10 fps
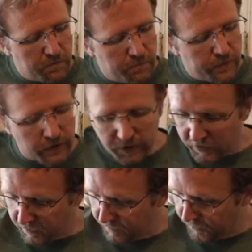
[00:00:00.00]
B.
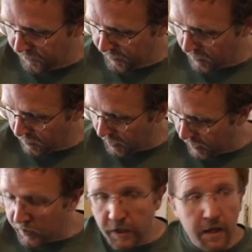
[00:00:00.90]
All
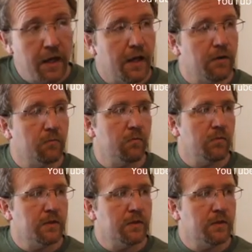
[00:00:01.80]
right? And